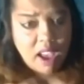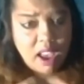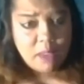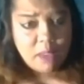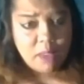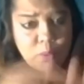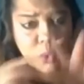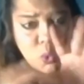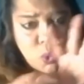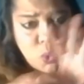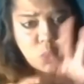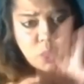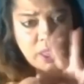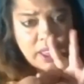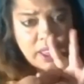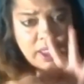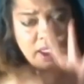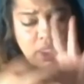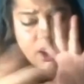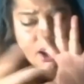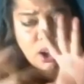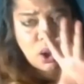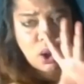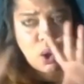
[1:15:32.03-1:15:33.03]
the way that it
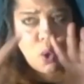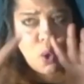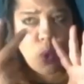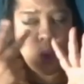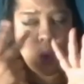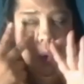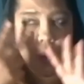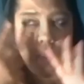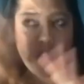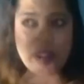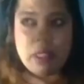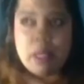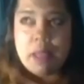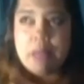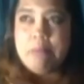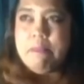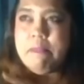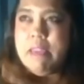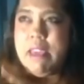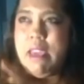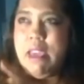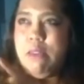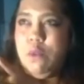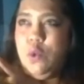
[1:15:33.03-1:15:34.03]
has or
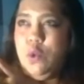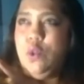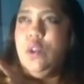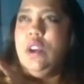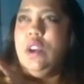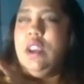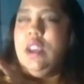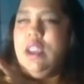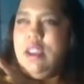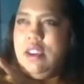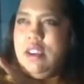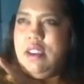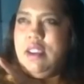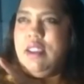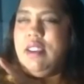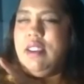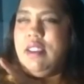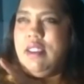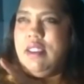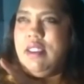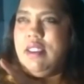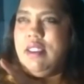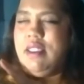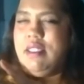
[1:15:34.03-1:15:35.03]
might have
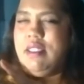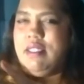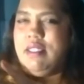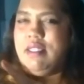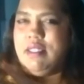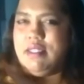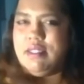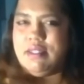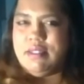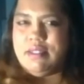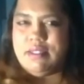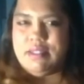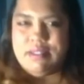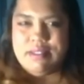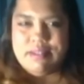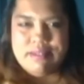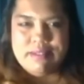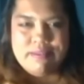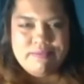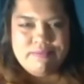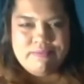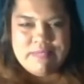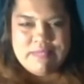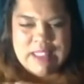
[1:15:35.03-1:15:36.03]
affected me or might
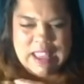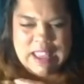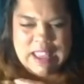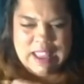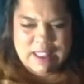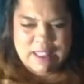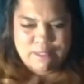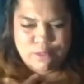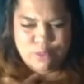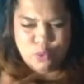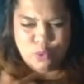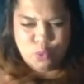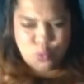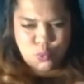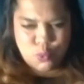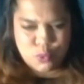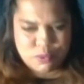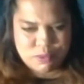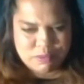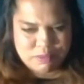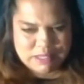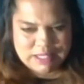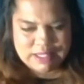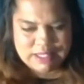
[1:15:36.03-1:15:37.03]
continue to trigger
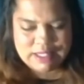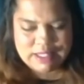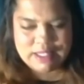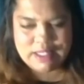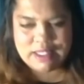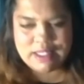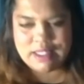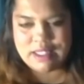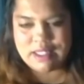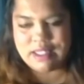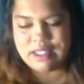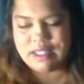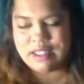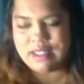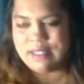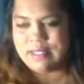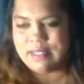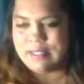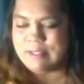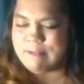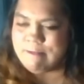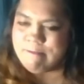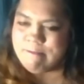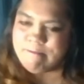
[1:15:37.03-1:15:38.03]
or
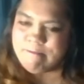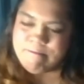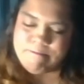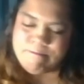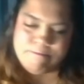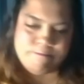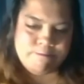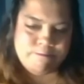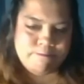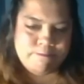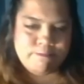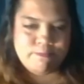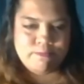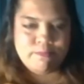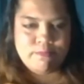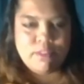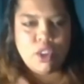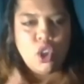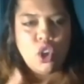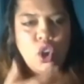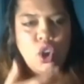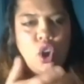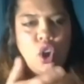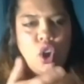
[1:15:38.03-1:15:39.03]
re-traumatize me,
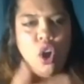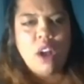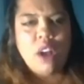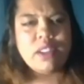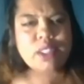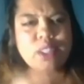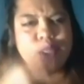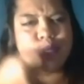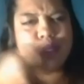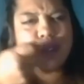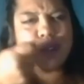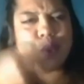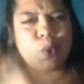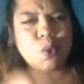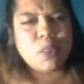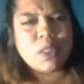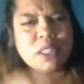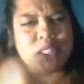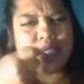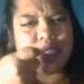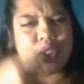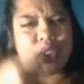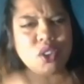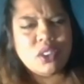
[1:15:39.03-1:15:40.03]
right? Let
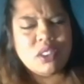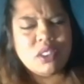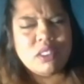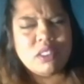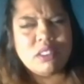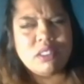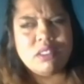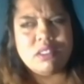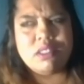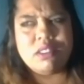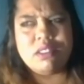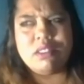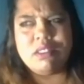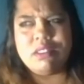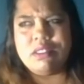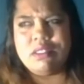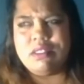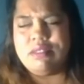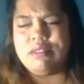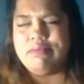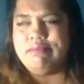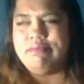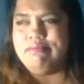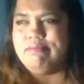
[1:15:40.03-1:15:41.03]
it go.
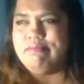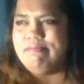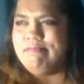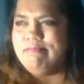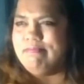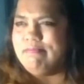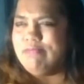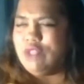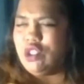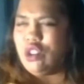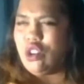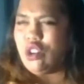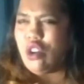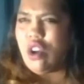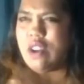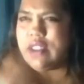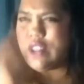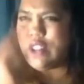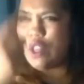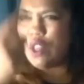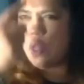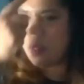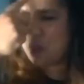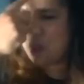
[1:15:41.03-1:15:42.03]
It's a memory.
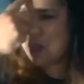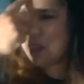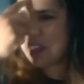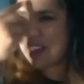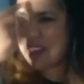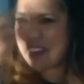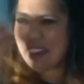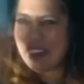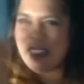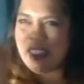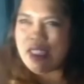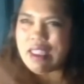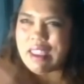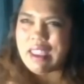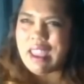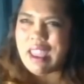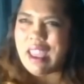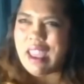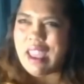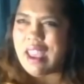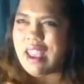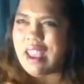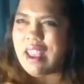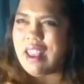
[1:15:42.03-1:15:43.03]

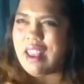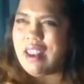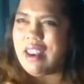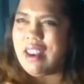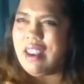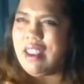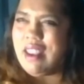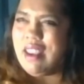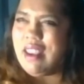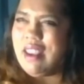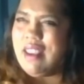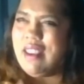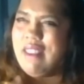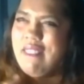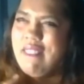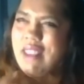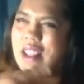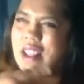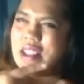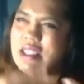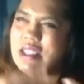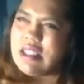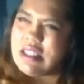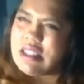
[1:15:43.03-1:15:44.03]
In the same way
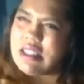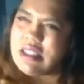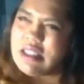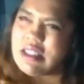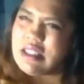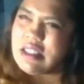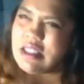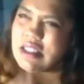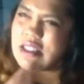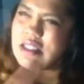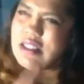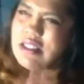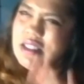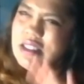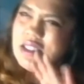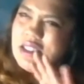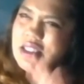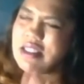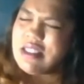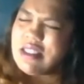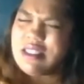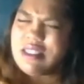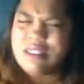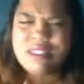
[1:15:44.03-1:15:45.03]
that I mess with
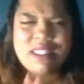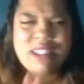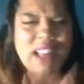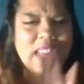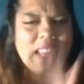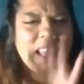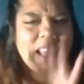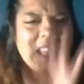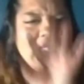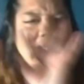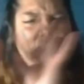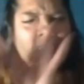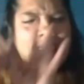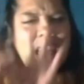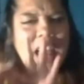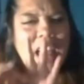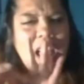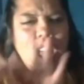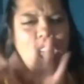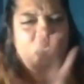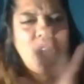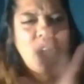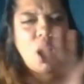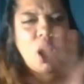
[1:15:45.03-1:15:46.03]
Tracy and say, you
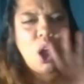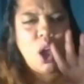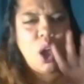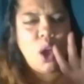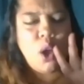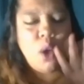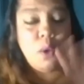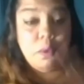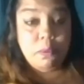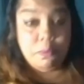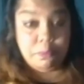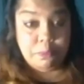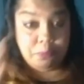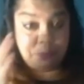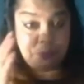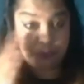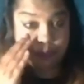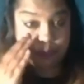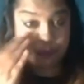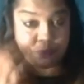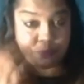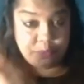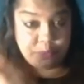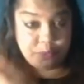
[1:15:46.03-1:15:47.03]
know, because
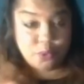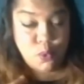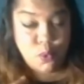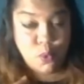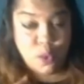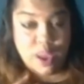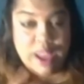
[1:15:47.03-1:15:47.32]
Tracy,